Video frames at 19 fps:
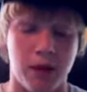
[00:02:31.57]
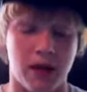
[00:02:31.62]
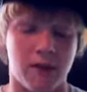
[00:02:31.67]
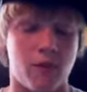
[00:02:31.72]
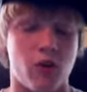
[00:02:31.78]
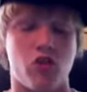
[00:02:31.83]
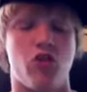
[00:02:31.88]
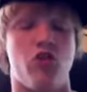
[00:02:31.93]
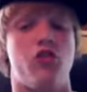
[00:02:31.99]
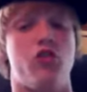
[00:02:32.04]

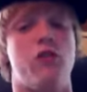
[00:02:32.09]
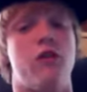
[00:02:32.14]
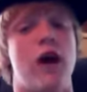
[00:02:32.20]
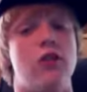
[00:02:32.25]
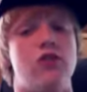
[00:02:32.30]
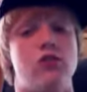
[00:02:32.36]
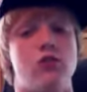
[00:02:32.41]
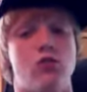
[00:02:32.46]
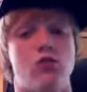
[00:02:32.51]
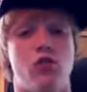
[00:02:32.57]
versions of
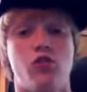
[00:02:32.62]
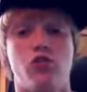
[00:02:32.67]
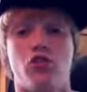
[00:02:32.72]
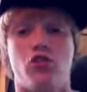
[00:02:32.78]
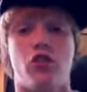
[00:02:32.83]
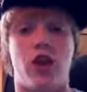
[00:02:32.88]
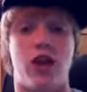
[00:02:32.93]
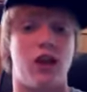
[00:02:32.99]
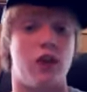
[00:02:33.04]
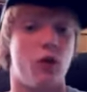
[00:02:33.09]
iTunes. Those
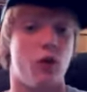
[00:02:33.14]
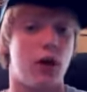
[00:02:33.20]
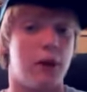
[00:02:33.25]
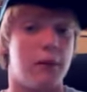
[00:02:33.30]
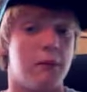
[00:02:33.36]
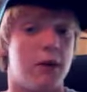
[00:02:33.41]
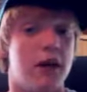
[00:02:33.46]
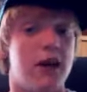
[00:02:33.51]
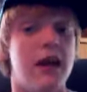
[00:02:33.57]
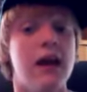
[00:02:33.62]
just get annoying.
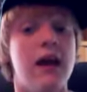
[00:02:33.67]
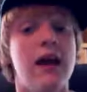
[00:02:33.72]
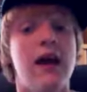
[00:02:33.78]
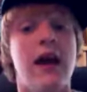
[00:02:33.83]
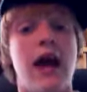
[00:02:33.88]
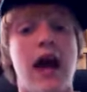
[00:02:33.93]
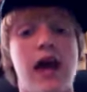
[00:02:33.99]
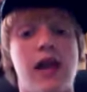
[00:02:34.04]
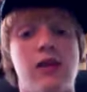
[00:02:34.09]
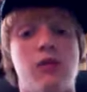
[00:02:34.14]
But
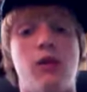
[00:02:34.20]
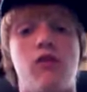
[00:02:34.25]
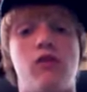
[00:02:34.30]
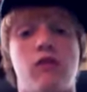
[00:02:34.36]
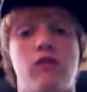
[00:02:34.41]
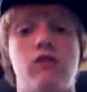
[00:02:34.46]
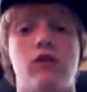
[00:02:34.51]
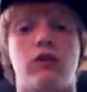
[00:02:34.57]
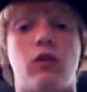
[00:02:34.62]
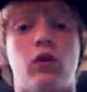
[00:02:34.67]
anyways,
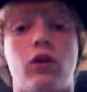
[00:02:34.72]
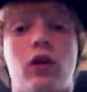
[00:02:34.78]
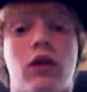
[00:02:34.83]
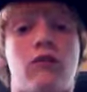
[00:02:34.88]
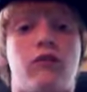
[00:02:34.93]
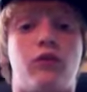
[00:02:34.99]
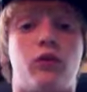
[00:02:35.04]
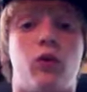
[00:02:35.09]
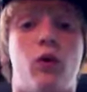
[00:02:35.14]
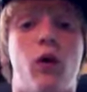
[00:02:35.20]
if you're looking
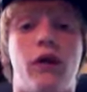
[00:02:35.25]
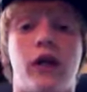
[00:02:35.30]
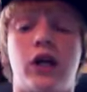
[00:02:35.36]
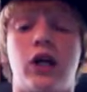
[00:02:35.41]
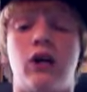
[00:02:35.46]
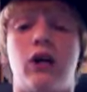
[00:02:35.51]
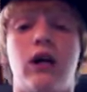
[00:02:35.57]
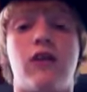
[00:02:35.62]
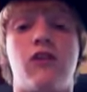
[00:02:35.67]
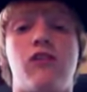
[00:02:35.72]
for all the
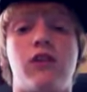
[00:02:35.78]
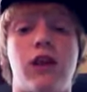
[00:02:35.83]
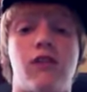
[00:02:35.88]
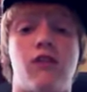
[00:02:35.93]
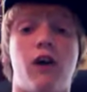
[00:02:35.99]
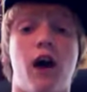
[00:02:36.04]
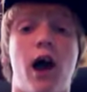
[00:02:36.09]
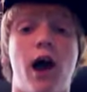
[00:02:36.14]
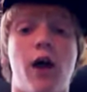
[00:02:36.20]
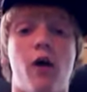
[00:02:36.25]
currents, it's
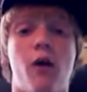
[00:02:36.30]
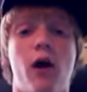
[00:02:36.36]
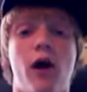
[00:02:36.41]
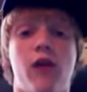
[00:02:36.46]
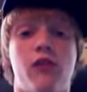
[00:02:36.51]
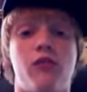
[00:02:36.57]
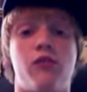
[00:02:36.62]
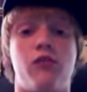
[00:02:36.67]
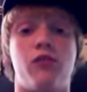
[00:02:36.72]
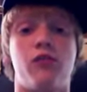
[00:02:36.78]

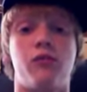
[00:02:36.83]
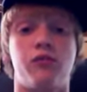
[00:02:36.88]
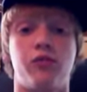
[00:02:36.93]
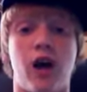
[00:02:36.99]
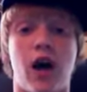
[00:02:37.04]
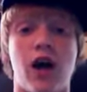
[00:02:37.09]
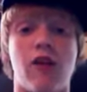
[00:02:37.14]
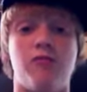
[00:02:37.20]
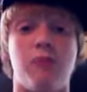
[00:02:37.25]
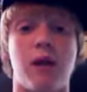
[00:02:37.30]
iOS
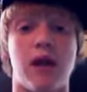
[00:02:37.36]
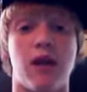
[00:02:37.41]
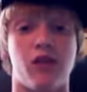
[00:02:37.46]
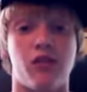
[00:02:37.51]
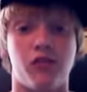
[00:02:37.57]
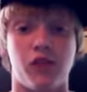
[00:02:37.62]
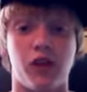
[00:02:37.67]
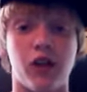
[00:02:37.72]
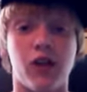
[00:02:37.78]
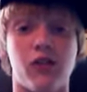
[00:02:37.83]
5 Beta
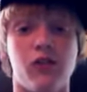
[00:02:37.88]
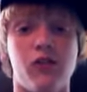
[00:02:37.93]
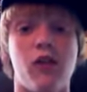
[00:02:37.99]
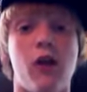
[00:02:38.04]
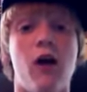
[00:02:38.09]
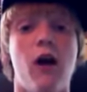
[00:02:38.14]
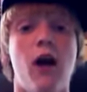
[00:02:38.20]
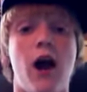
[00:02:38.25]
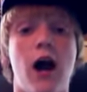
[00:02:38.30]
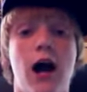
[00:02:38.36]
6,
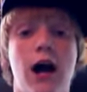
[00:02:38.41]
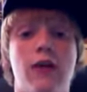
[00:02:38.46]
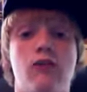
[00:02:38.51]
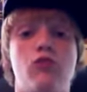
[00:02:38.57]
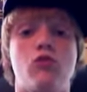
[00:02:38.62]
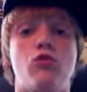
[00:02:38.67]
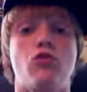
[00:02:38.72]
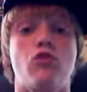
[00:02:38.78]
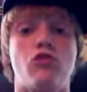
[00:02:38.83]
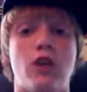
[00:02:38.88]

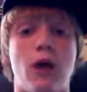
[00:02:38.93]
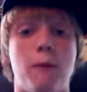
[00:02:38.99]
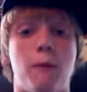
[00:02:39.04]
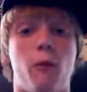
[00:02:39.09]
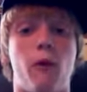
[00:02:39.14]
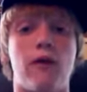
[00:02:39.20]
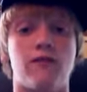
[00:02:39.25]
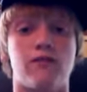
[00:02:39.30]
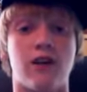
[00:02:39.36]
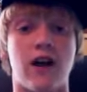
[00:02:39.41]
iTunes
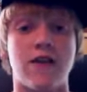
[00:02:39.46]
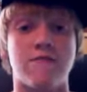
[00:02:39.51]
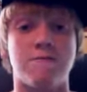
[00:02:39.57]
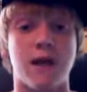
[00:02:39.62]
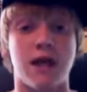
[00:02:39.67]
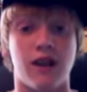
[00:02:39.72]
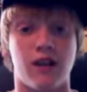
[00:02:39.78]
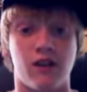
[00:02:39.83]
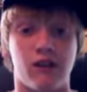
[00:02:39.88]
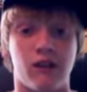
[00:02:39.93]
10.5
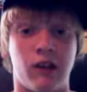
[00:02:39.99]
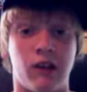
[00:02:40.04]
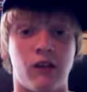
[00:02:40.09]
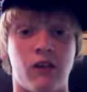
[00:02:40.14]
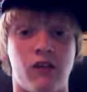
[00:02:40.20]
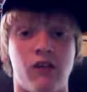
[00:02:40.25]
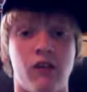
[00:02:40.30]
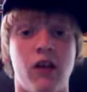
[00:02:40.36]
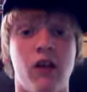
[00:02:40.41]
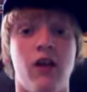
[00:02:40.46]
Beta
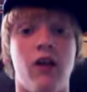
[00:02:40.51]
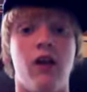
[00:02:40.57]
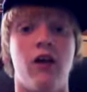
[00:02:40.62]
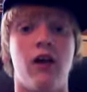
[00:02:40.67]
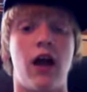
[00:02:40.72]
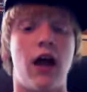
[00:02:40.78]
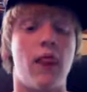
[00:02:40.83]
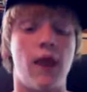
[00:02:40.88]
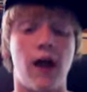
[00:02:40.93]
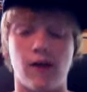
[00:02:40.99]
6,
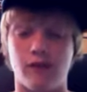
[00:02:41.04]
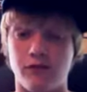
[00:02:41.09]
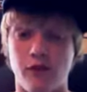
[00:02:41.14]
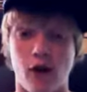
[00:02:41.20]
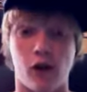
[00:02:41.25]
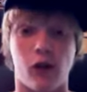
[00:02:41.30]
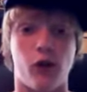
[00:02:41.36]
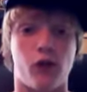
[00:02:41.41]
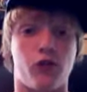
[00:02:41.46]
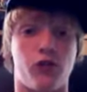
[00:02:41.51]
and that
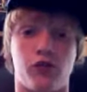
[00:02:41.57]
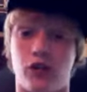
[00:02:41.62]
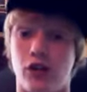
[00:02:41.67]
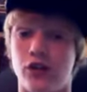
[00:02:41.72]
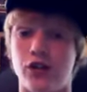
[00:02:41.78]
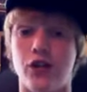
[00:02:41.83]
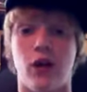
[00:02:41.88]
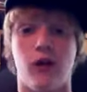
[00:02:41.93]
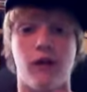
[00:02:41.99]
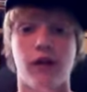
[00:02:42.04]
follows for,
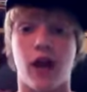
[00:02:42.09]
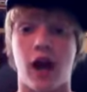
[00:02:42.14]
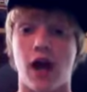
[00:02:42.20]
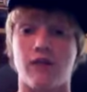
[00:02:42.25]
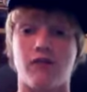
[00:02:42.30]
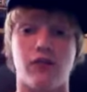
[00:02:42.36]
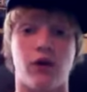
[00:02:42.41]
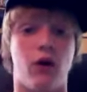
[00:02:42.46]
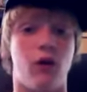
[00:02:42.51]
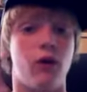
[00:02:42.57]
the
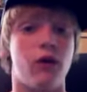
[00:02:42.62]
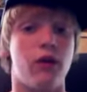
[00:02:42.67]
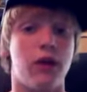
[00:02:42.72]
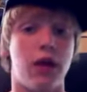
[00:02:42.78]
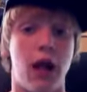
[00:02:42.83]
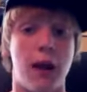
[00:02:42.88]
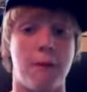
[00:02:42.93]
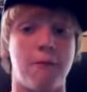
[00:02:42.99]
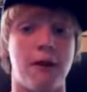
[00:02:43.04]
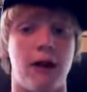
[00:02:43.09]
iPhone, the
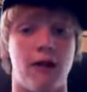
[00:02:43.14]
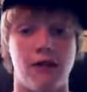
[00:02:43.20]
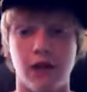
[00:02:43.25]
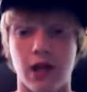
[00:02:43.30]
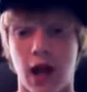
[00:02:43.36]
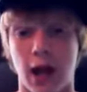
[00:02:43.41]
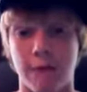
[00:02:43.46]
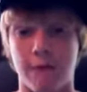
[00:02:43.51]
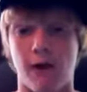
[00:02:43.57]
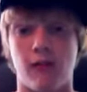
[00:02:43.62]
iPad, the
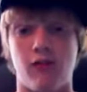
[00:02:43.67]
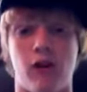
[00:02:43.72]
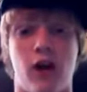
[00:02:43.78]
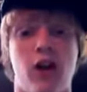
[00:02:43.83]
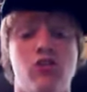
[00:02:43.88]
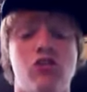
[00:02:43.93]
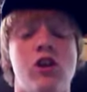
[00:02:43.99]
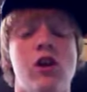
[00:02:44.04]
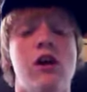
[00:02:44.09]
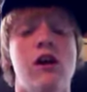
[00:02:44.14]
iPod
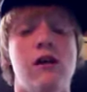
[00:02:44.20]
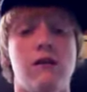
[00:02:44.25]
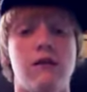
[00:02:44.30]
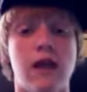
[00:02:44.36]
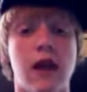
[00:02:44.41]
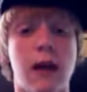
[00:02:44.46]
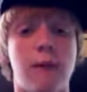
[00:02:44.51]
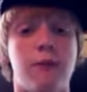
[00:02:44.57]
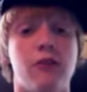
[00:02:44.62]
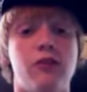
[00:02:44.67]
Touch.
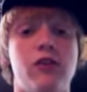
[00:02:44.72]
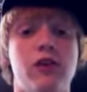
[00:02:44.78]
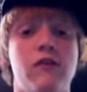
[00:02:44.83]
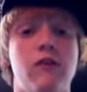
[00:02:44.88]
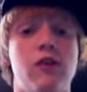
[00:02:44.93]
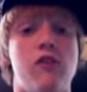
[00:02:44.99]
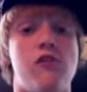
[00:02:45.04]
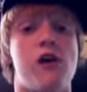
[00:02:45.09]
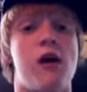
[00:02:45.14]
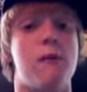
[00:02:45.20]
The Apple
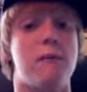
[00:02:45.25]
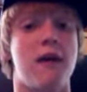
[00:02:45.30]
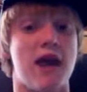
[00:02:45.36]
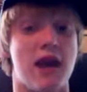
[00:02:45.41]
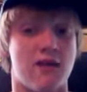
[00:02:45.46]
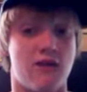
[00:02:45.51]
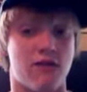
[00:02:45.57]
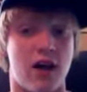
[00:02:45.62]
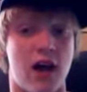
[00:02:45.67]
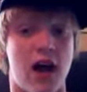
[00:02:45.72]
TV is on
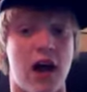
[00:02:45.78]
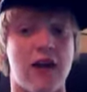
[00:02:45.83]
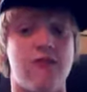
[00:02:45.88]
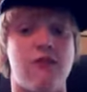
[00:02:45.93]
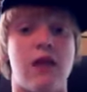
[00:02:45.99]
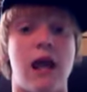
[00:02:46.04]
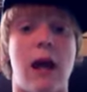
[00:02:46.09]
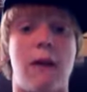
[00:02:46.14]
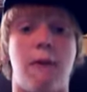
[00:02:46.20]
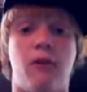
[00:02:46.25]
Beta 5.
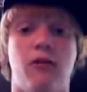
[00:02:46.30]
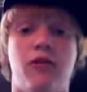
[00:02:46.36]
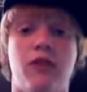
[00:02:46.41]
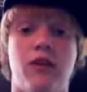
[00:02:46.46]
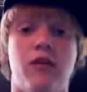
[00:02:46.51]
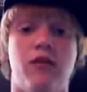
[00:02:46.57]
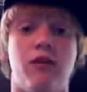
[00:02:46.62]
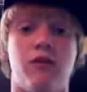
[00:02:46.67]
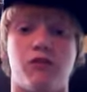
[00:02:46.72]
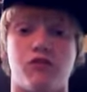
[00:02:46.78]
The Apple
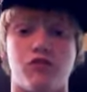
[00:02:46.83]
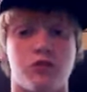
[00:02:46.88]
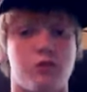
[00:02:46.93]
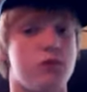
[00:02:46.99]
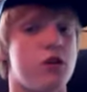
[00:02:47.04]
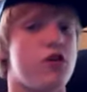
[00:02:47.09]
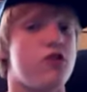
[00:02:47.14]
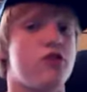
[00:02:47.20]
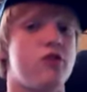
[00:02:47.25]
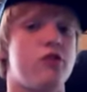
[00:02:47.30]
TV, for some
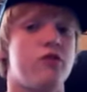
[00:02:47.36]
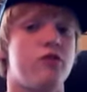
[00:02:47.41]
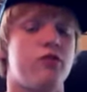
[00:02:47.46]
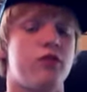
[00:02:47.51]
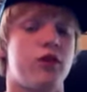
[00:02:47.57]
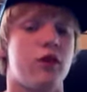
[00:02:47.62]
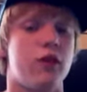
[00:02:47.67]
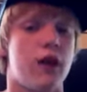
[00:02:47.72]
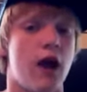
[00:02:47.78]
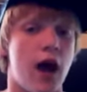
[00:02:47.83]
reason,
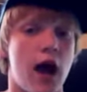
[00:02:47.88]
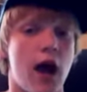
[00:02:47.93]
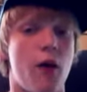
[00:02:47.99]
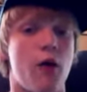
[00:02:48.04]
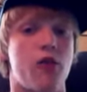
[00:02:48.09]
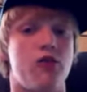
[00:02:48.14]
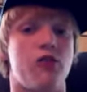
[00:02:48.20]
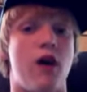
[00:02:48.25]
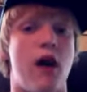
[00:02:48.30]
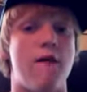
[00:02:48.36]
for the
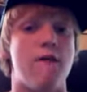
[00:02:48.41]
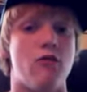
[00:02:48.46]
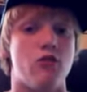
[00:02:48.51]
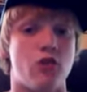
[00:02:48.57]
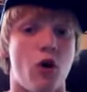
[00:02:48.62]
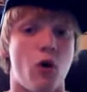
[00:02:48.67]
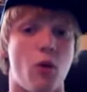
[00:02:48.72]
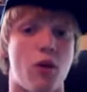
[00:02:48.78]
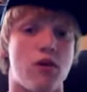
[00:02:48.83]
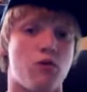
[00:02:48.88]
iOS 5 is
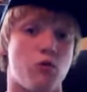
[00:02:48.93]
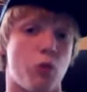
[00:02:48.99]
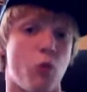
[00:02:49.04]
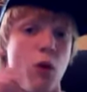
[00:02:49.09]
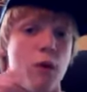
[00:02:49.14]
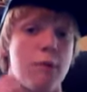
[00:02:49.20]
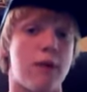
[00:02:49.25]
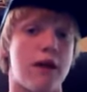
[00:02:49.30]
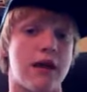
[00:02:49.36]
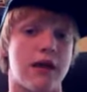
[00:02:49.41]
always
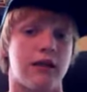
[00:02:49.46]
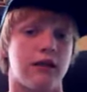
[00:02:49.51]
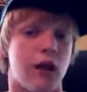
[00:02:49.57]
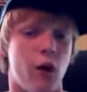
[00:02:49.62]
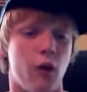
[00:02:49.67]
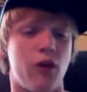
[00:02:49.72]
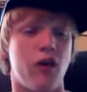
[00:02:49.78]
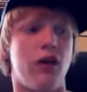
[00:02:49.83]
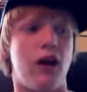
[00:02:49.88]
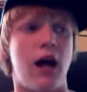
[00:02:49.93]
one beta
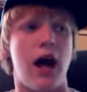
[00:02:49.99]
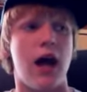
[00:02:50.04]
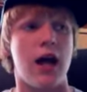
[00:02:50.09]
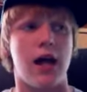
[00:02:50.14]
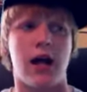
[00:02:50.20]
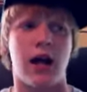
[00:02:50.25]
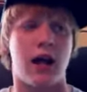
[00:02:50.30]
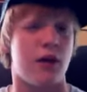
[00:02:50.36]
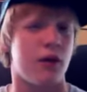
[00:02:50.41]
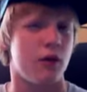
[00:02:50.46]
lower.
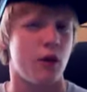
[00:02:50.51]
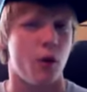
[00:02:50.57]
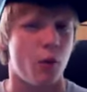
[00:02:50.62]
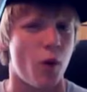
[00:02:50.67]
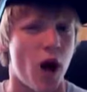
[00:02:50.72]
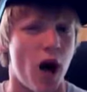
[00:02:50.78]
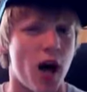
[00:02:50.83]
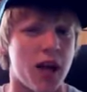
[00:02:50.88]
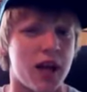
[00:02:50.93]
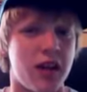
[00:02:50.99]
I don't know
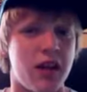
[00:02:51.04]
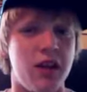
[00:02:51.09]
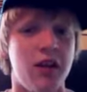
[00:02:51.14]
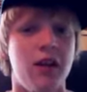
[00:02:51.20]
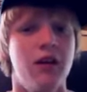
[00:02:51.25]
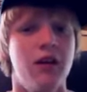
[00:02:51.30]
why.